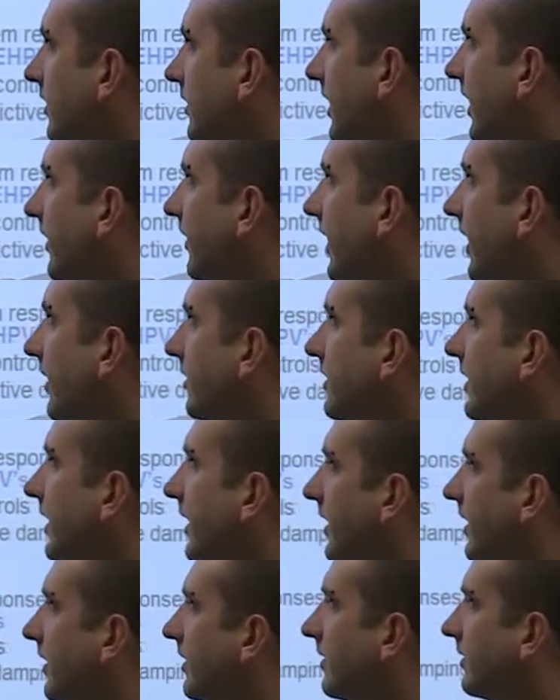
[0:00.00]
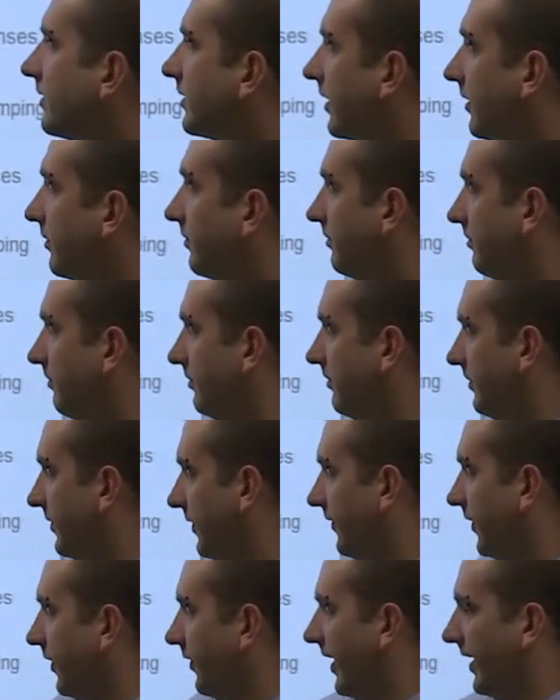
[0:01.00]
10,000 here. So
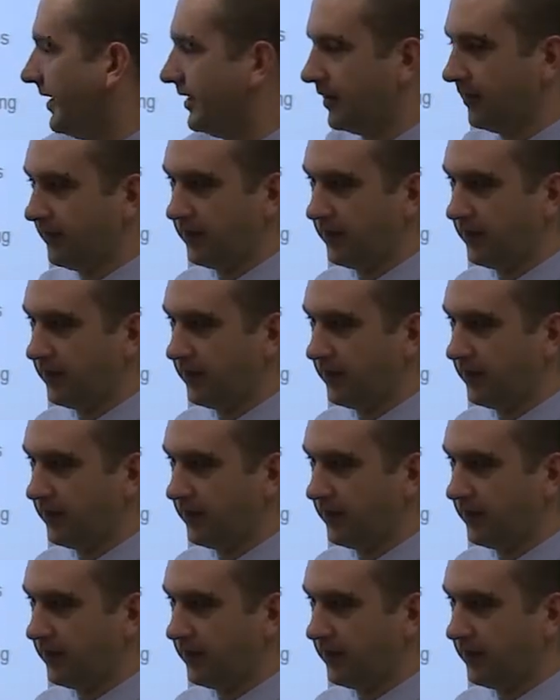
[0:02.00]
the full range